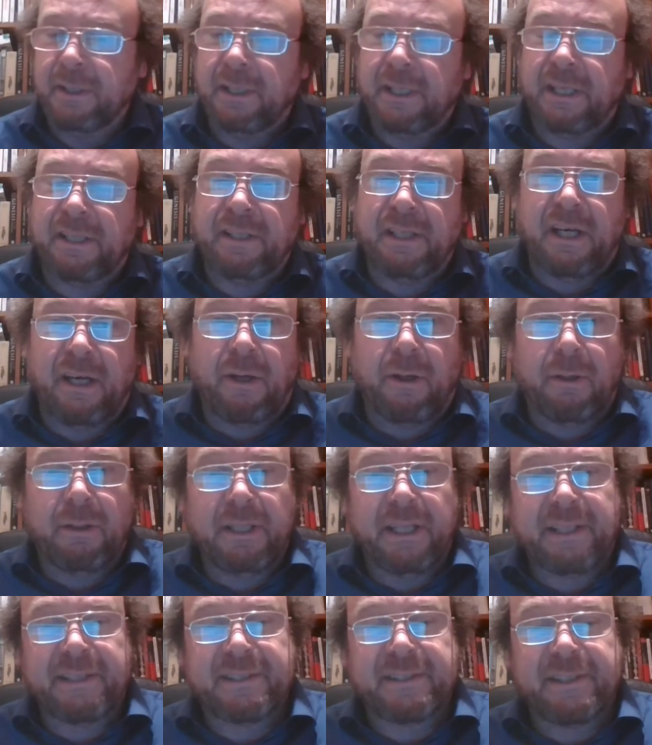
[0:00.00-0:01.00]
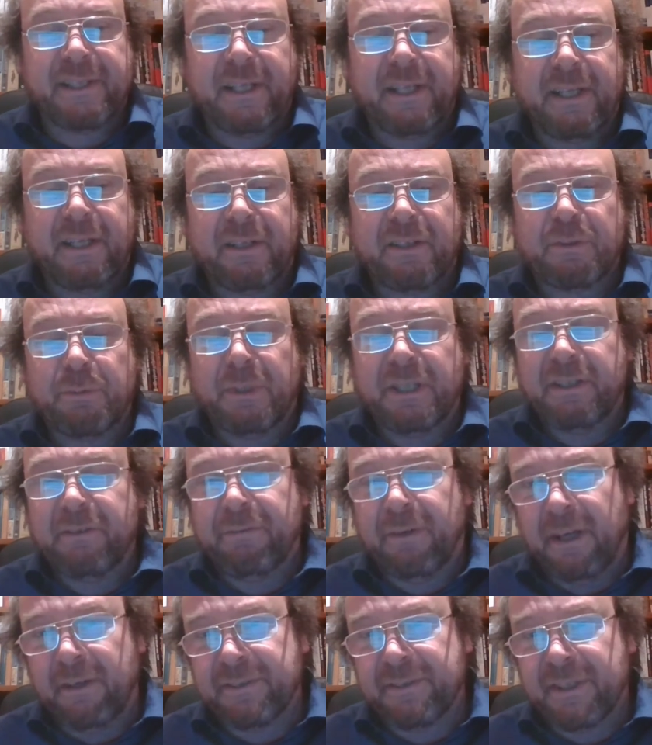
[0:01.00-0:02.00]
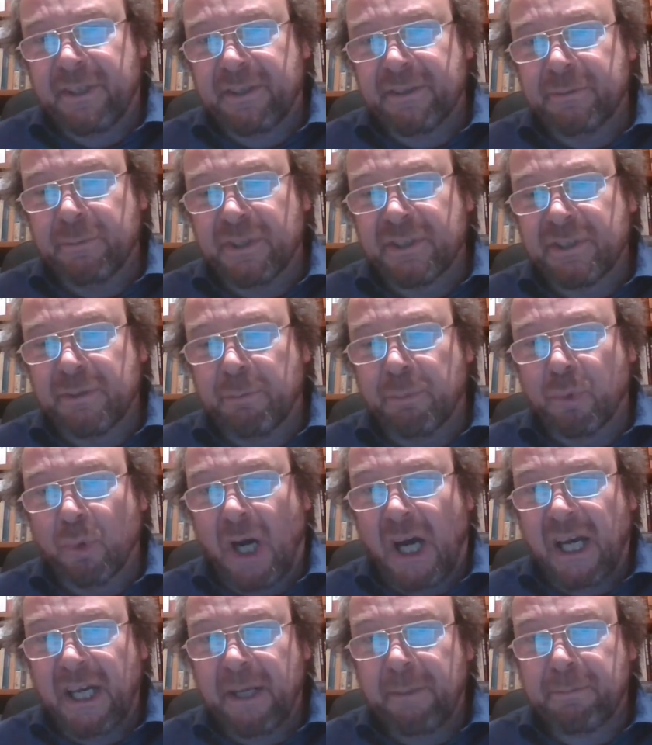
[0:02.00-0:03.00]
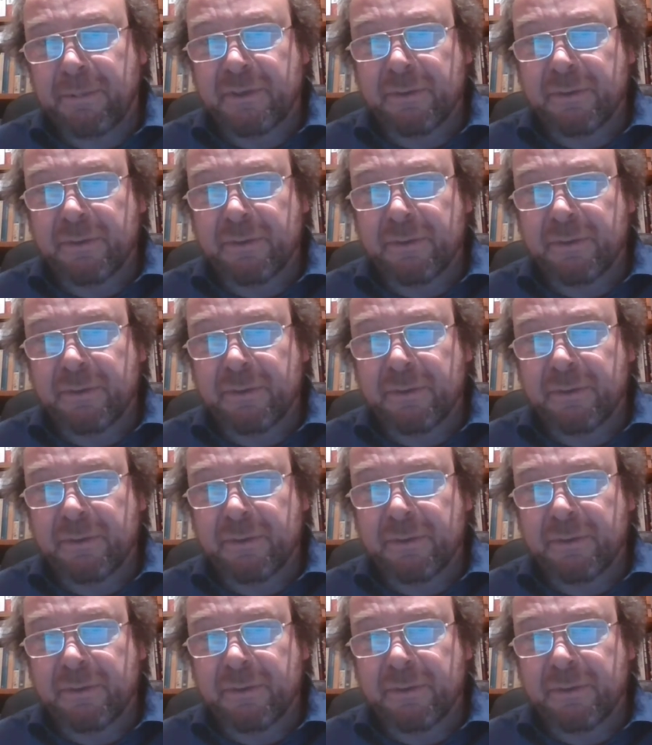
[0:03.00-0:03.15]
And now let's say 25,000 was a bribe